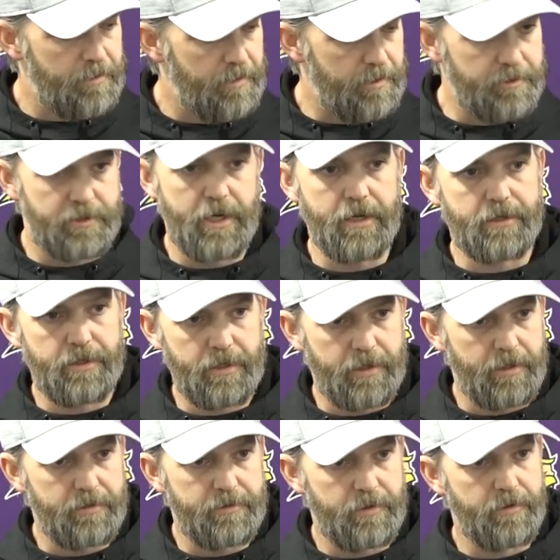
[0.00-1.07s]
injecting
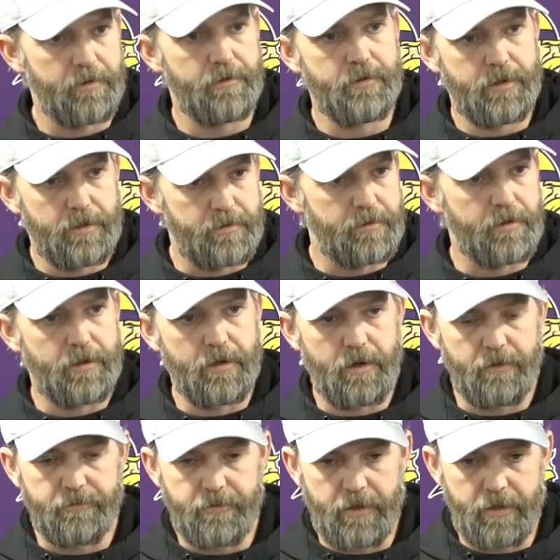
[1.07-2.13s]
into the
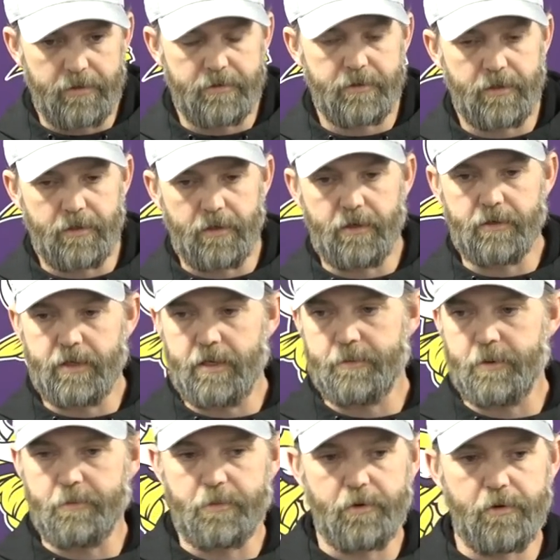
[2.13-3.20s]
offense and
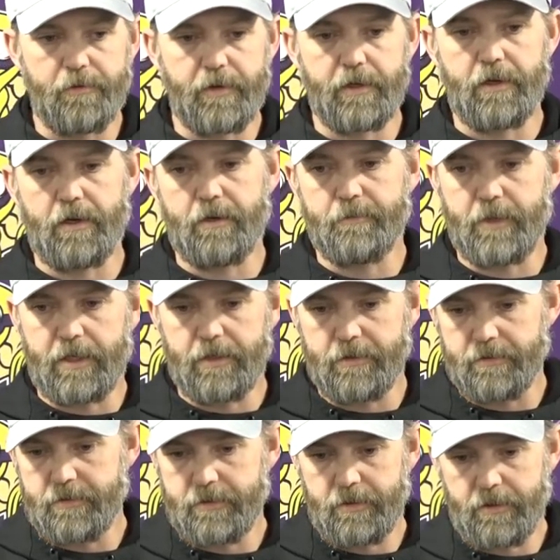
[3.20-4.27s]
keep improving on,
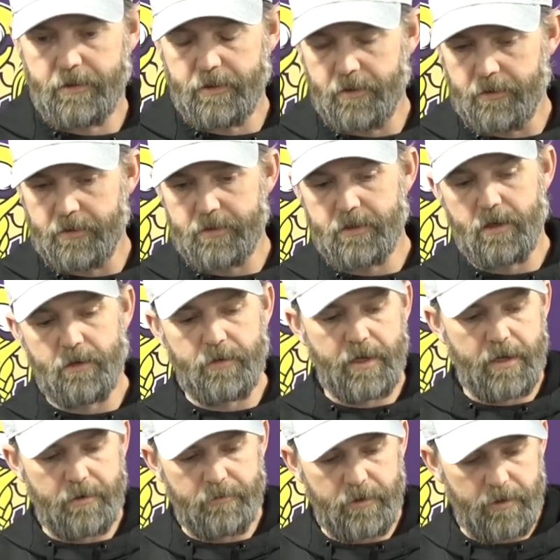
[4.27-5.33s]
because you know, you saw we
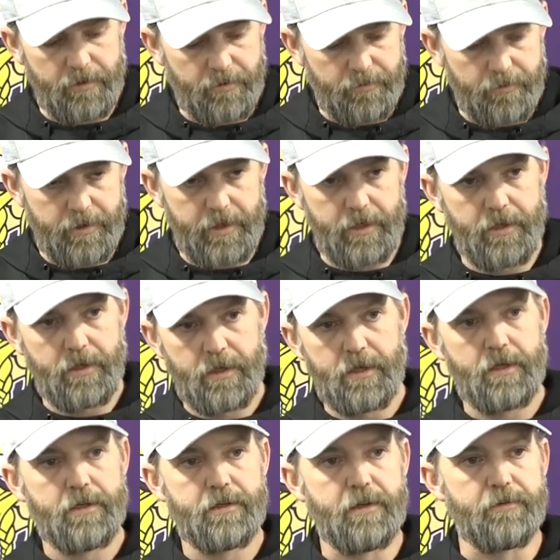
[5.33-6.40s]
had really three
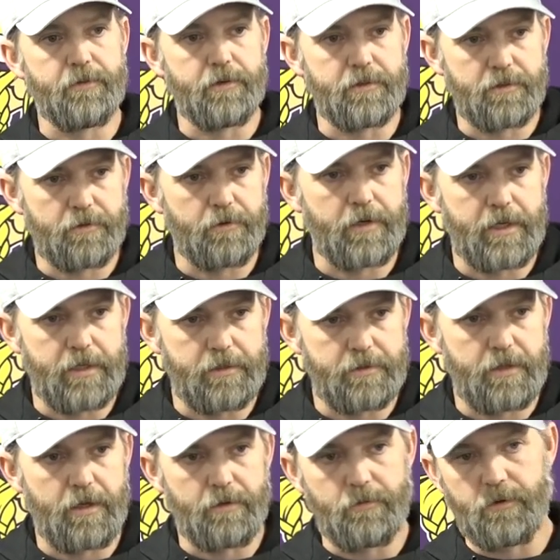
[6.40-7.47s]
different
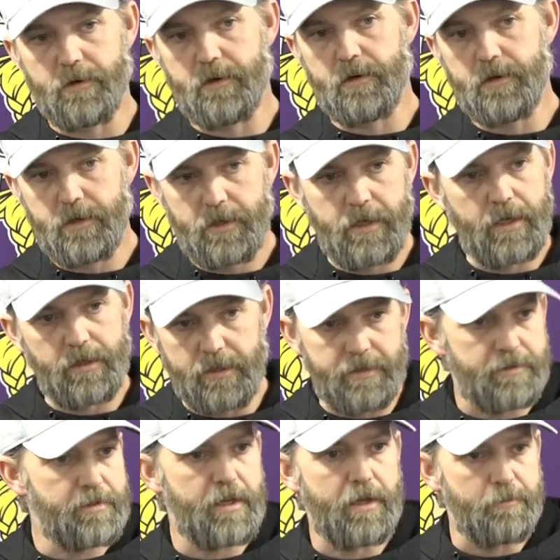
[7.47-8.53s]
screens that were at
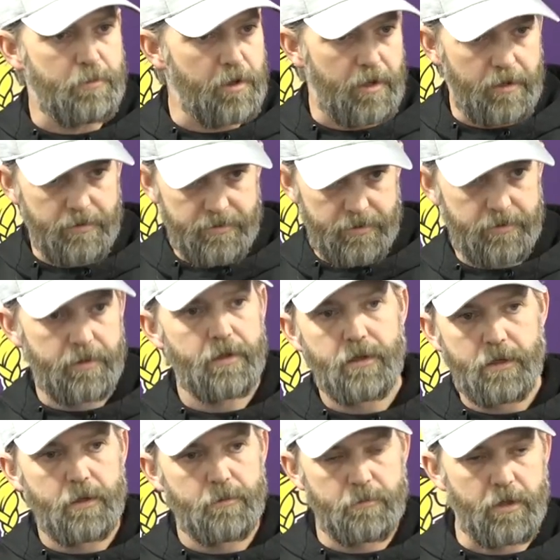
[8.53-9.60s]
least 10 plus
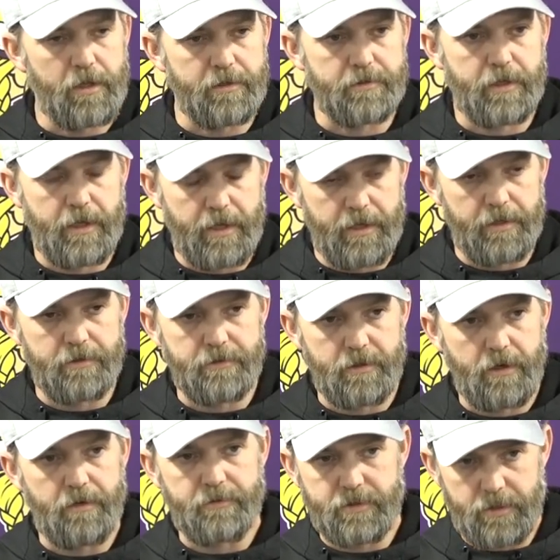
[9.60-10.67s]
gains,
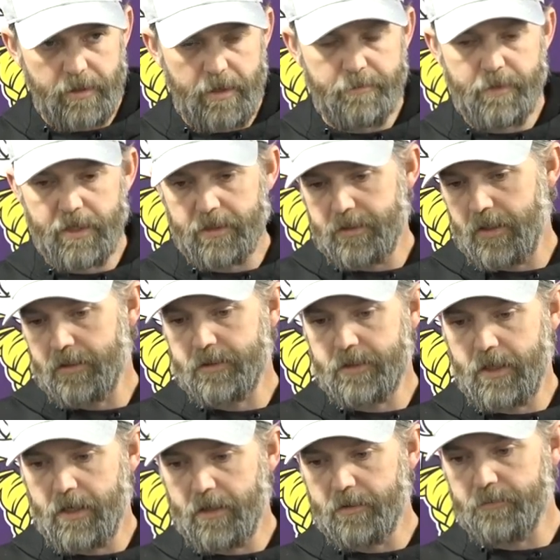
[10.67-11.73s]
and obviously that big
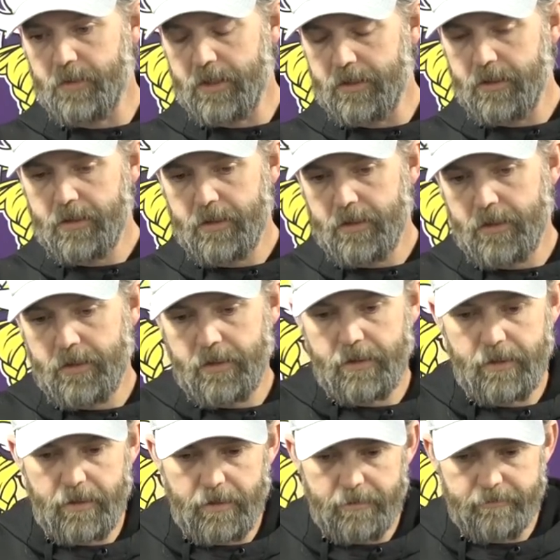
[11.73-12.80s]
touchdown, but
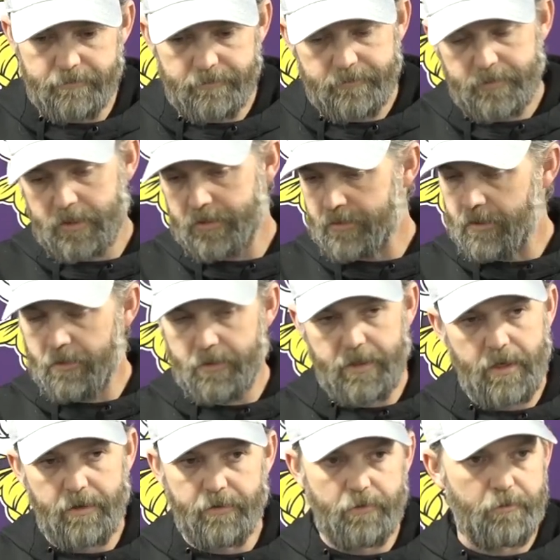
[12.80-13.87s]
just slowing
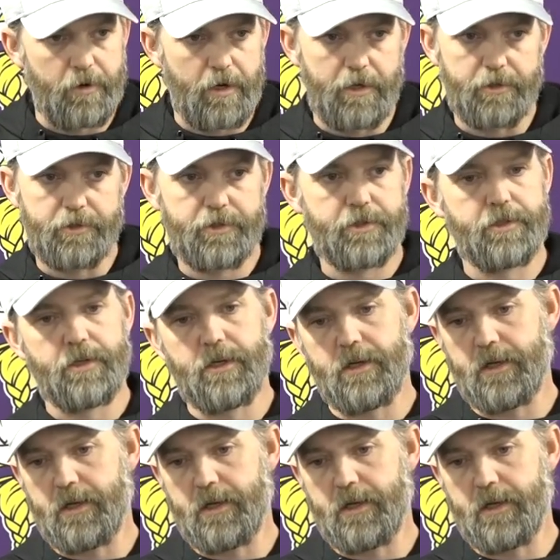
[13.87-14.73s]
down the rush,